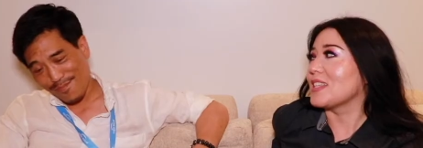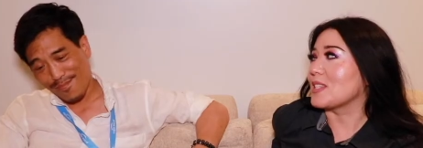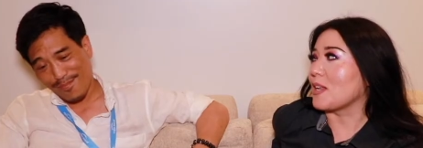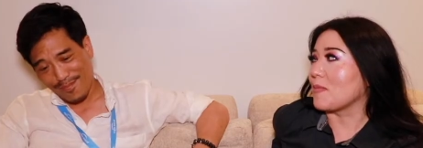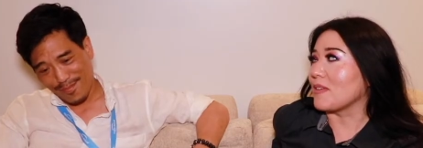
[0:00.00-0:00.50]

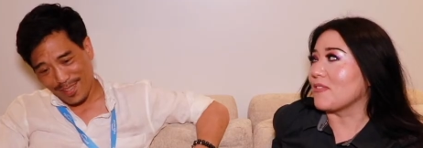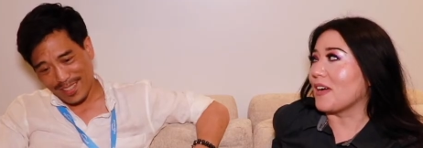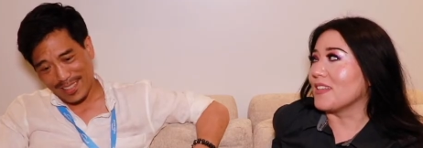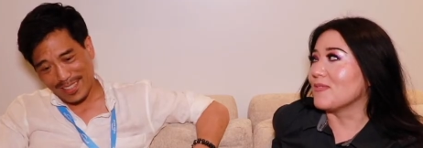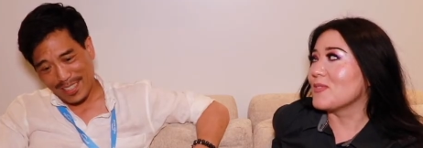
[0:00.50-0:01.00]
Speaker 1: It's going to be
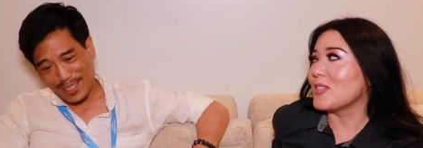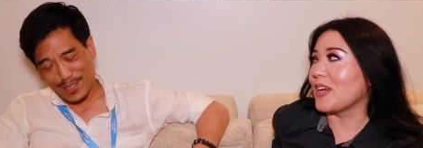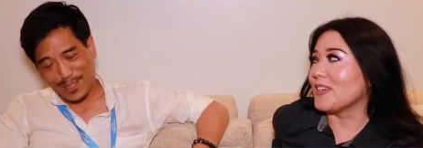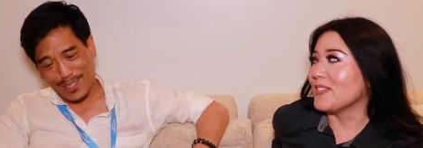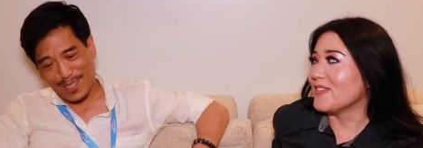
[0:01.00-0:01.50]
fun.
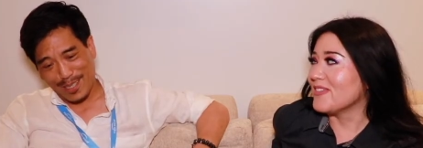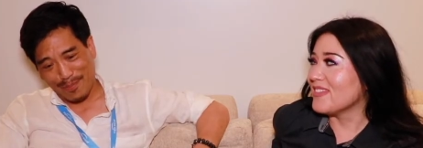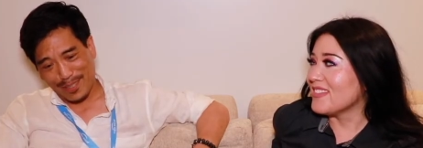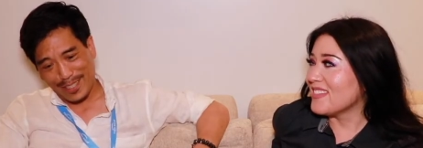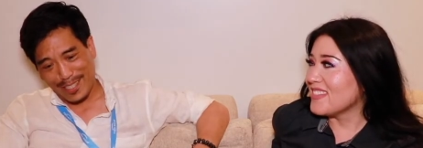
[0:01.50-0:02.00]
So It's all
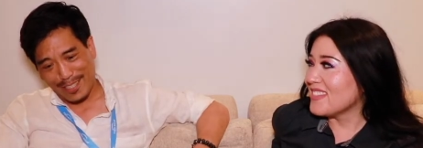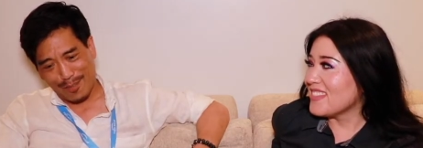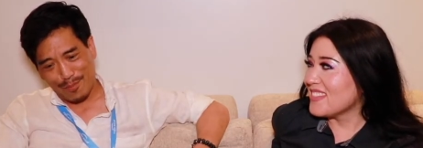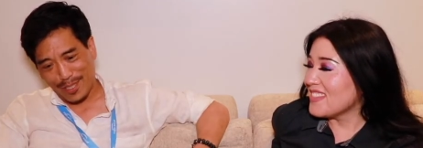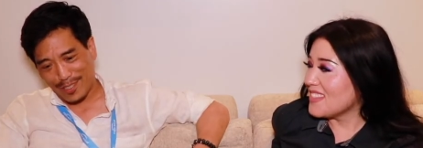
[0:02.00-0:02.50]
Speaker 2: up in the air.
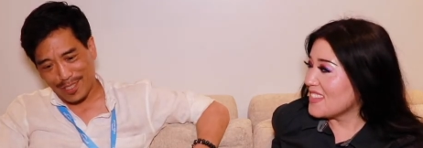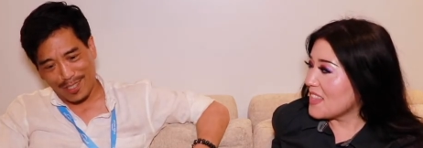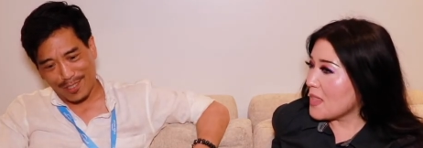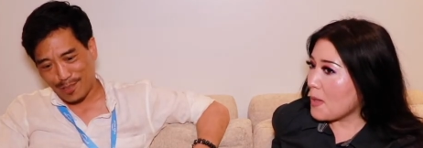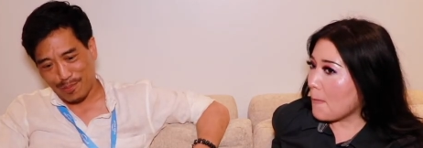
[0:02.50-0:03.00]
Everybody's
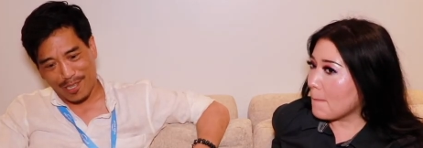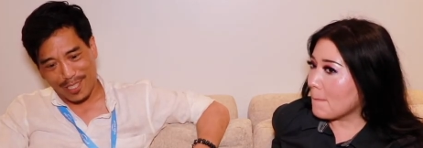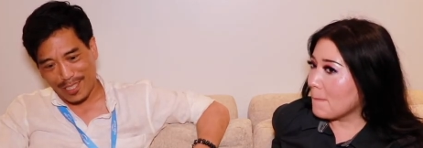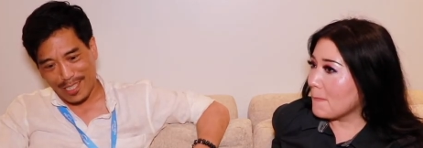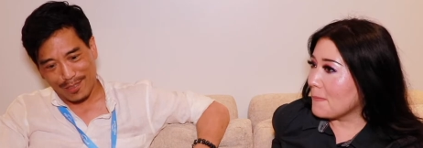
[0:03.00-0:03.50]
in on this
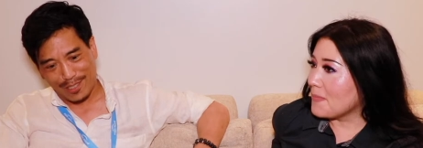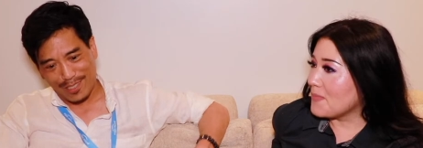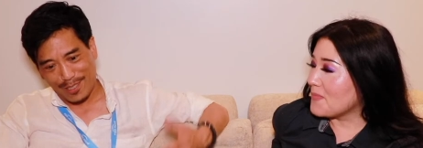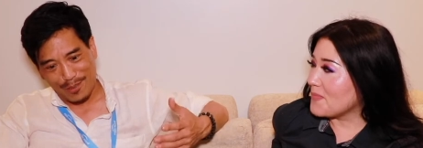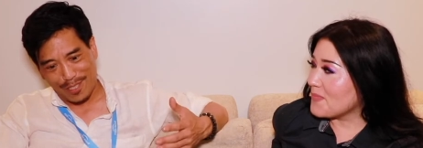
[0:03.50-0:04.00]
party now.
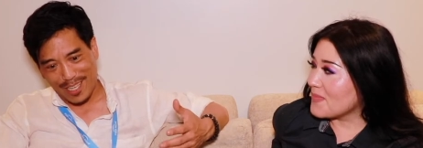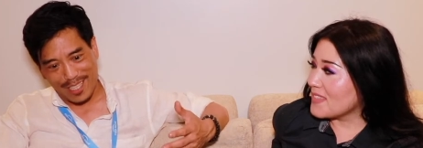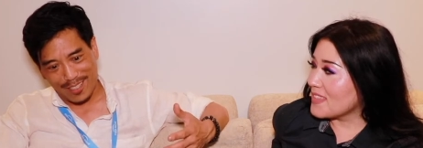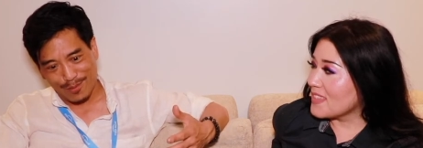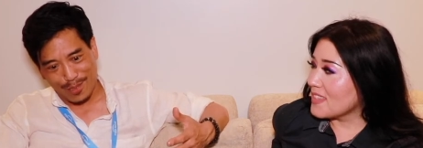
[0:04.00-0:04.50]
See,
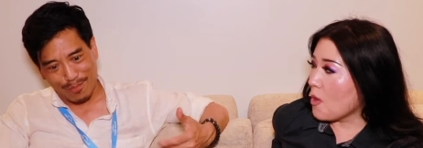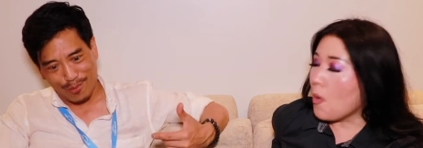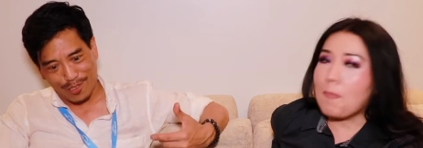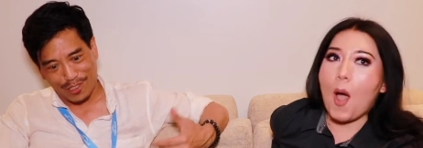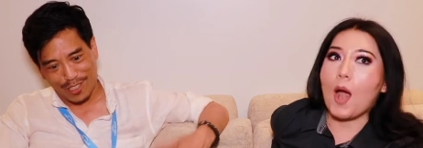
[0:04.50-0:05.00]
UK's what
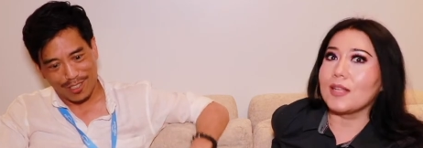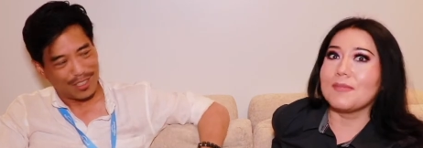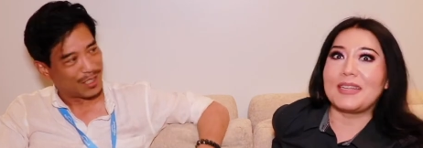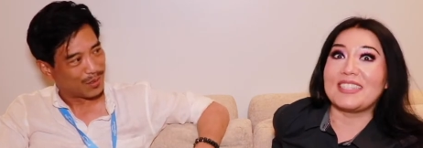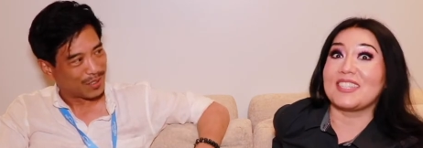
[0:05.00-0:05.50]
Boris Well,
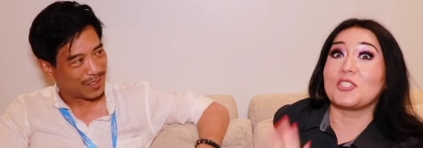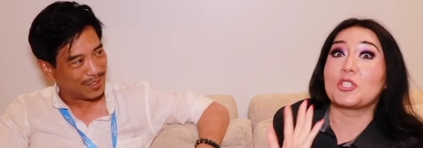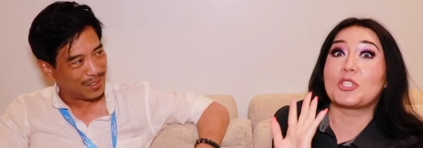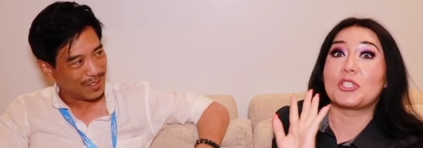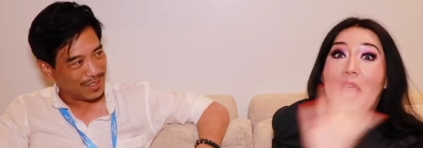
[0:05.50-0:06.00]
Parliament is in
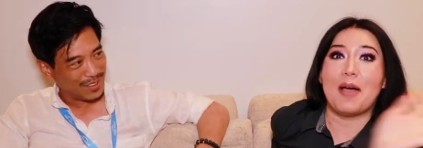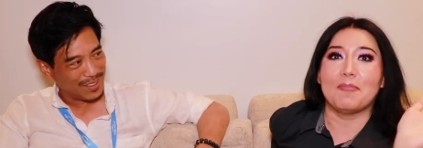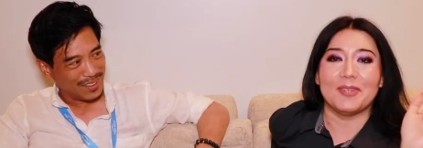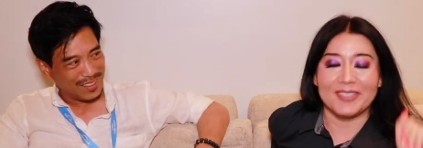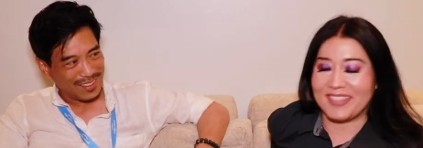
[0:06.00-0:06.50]

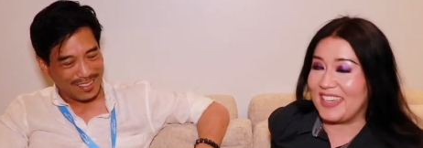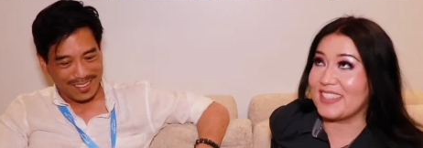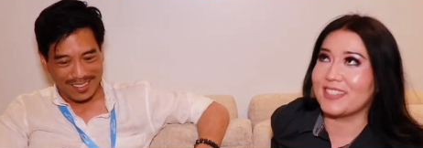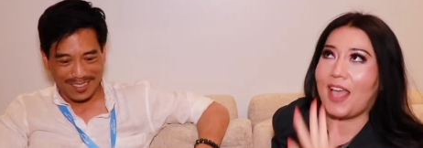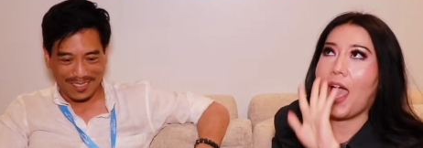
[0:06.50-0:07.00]
Speaker 1: shambles, and
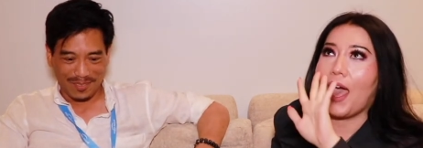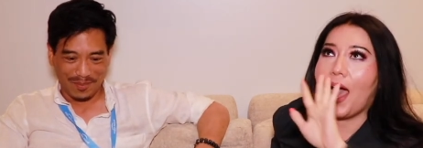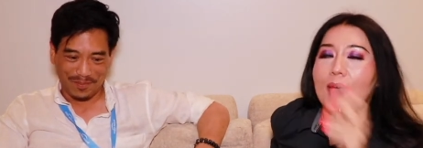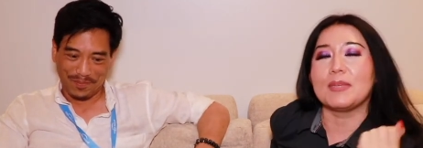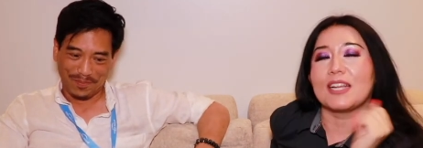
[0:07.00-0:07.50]
it's,
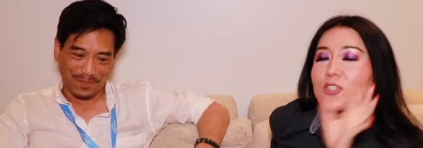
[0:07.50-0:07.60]
I mean, I